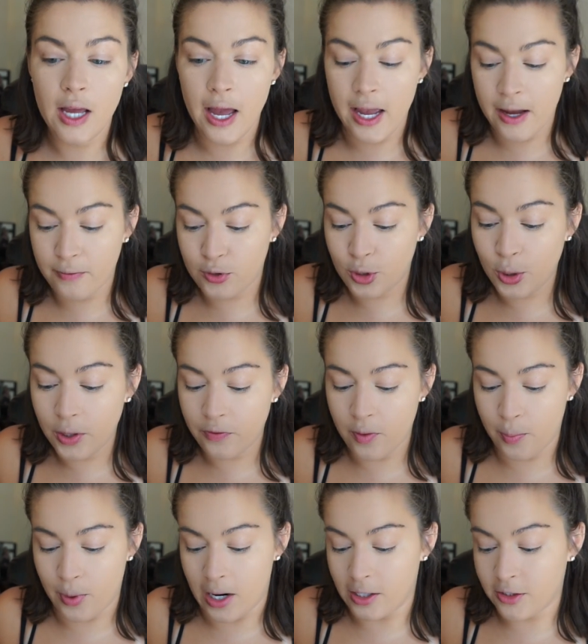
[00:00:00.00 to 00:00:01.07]
I have two
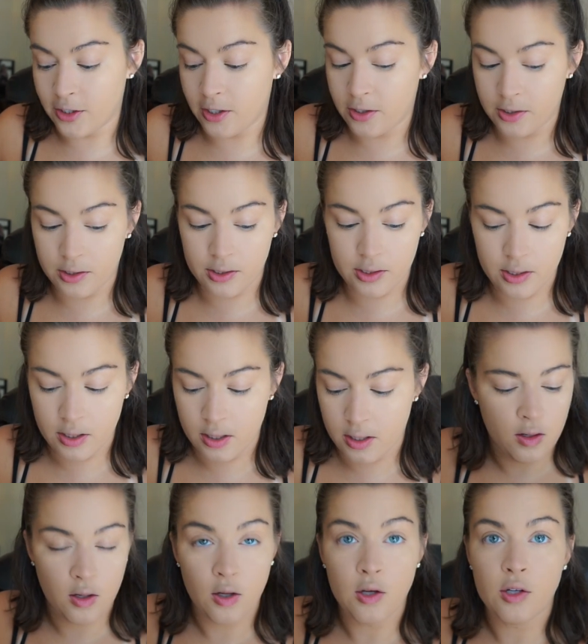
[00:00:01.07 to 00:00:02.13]
different bronzers.
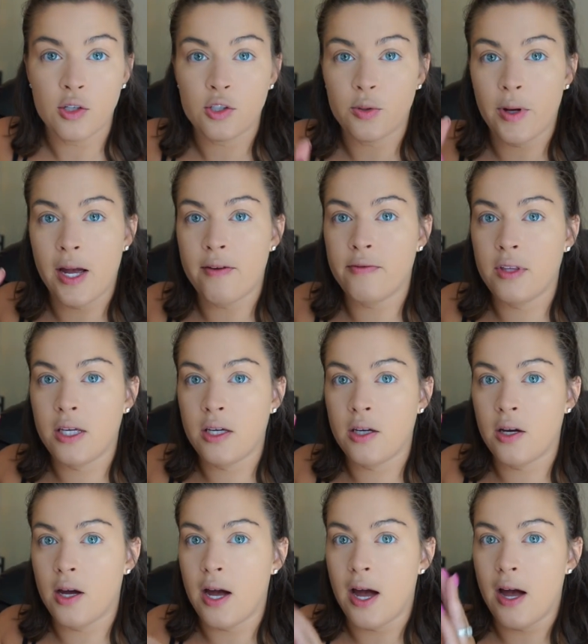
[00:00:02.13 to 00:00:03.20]
So I have
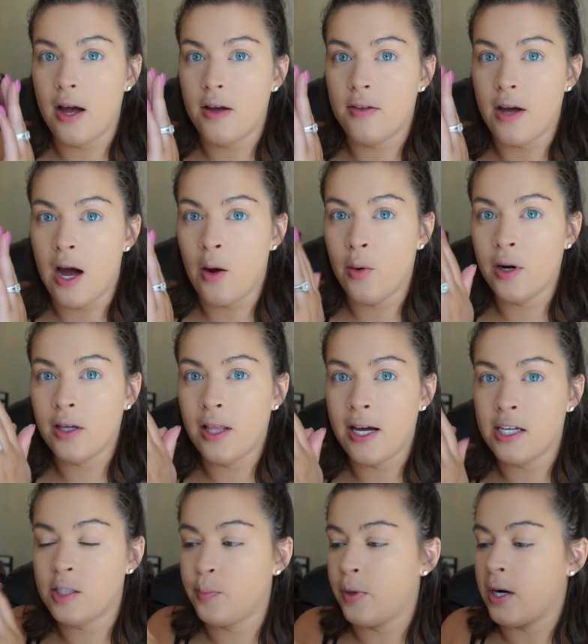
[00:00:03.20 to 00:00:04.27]
the
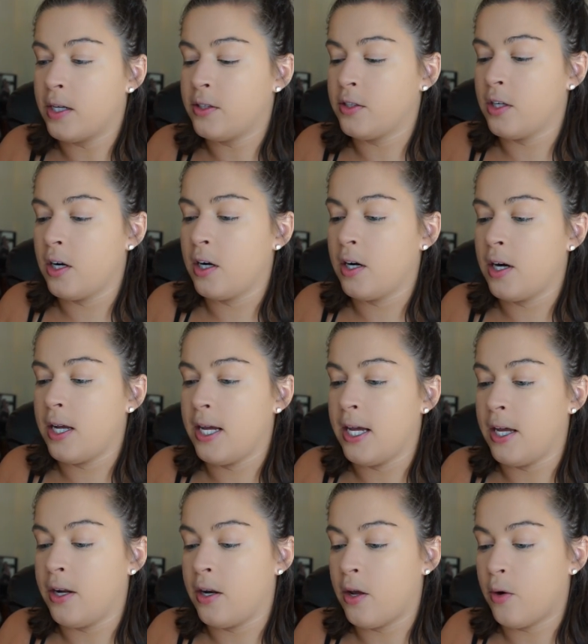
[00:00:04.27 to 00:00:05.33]
Hourglass bronzer
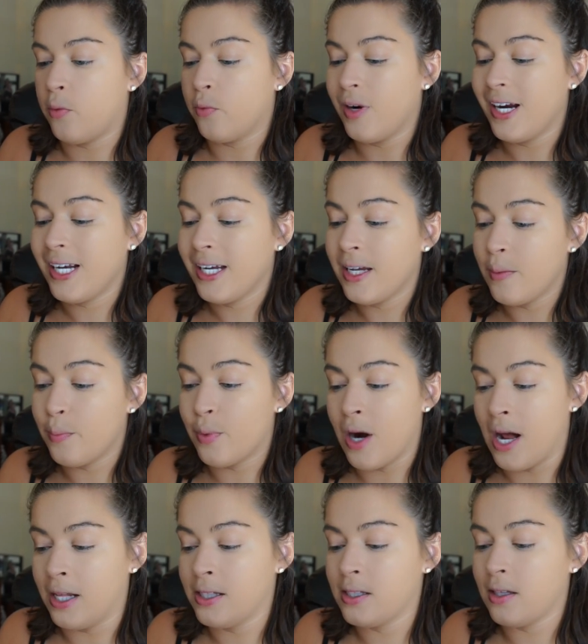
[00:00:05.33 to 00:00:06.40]
in Radiant
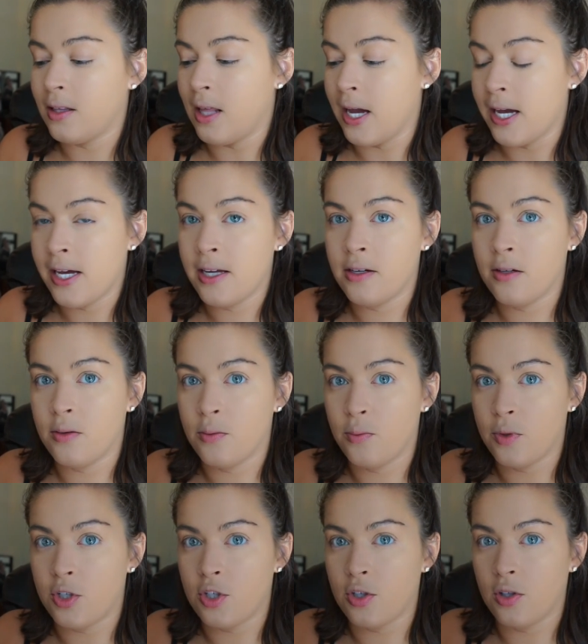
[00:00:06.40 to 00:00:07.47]
Bronze Light,
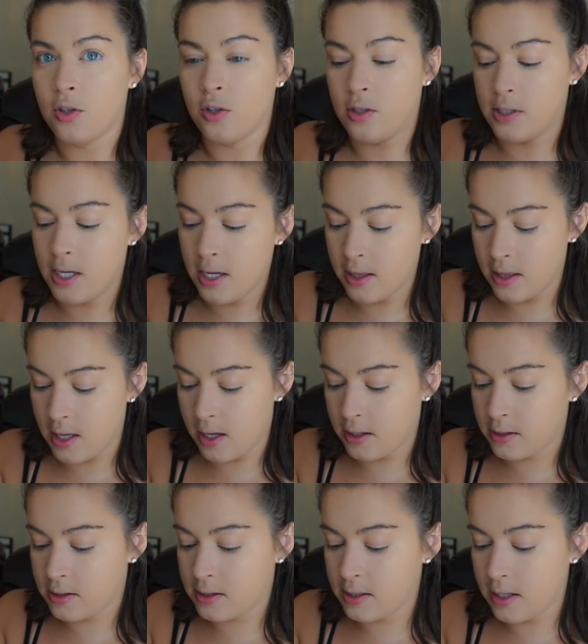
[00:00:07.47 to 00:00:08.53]
which looks like
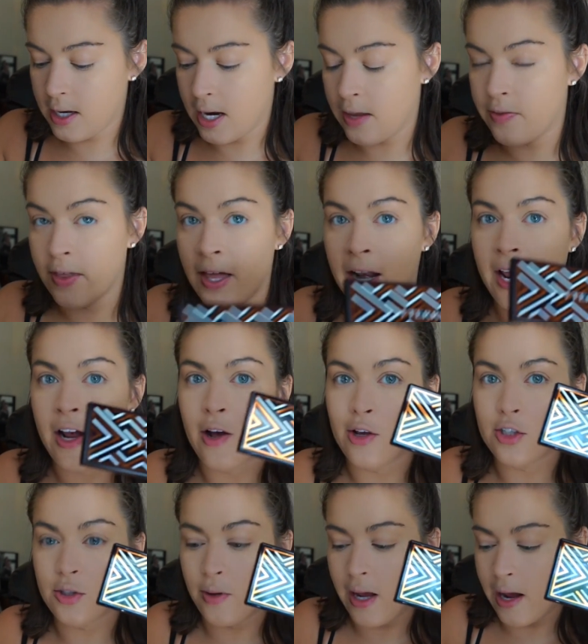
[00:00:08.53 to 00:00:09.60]
this. And then I
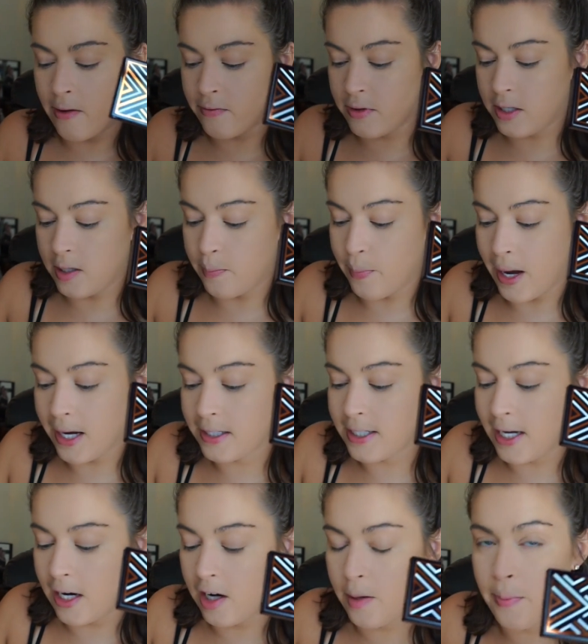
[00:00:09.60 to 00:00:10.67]
also have the By
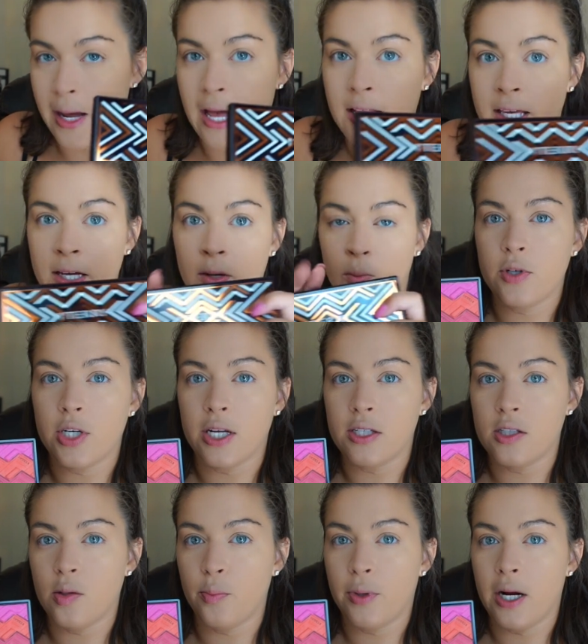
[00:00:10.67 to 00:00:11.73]
Terry palette, which
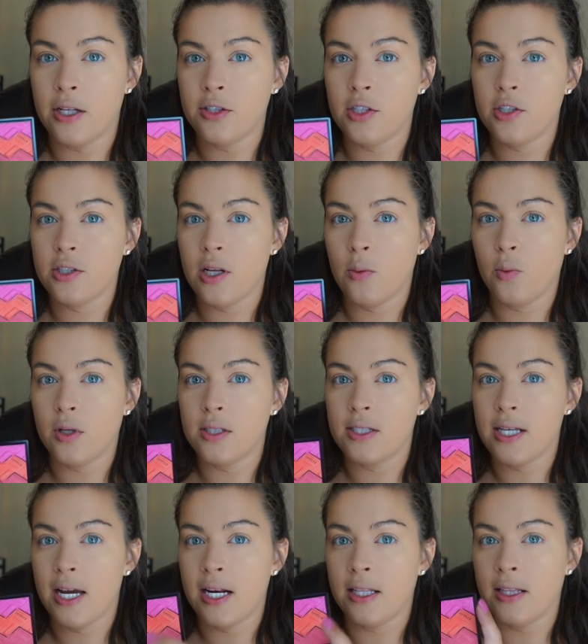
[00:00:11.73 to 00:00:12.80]
has the bronzers on one
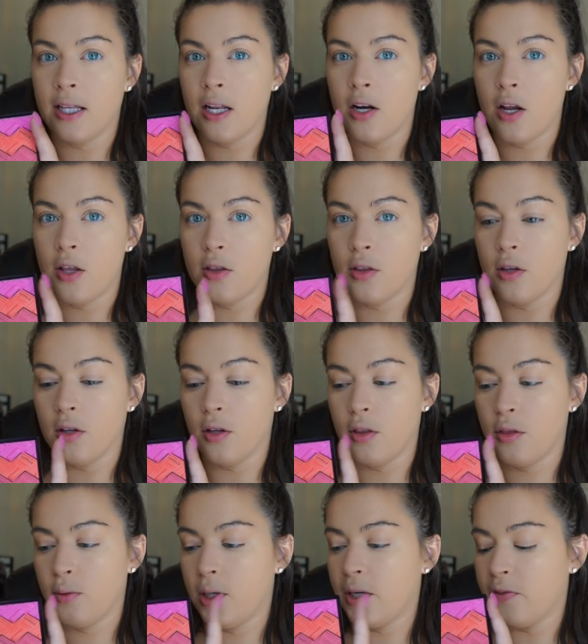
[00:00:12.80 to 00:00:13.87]
side and then the
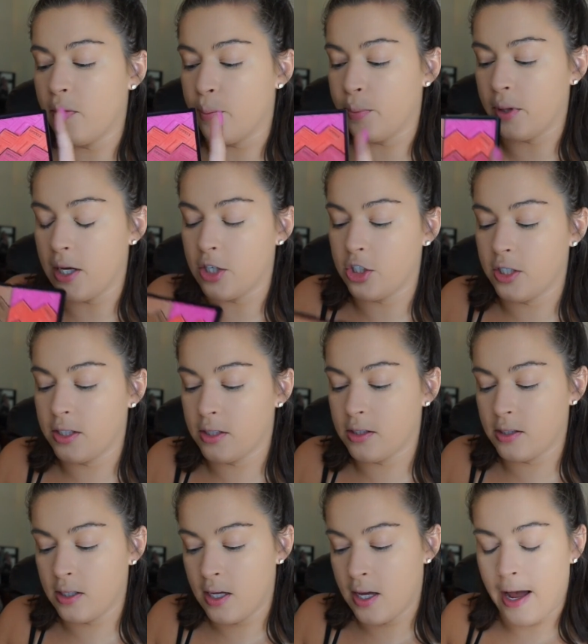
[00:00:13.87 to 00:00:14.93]
3 different
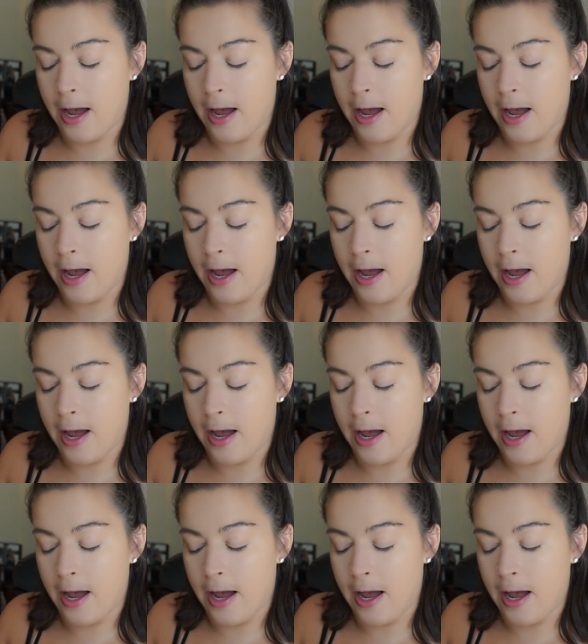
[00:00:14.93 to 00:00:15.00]
blushes.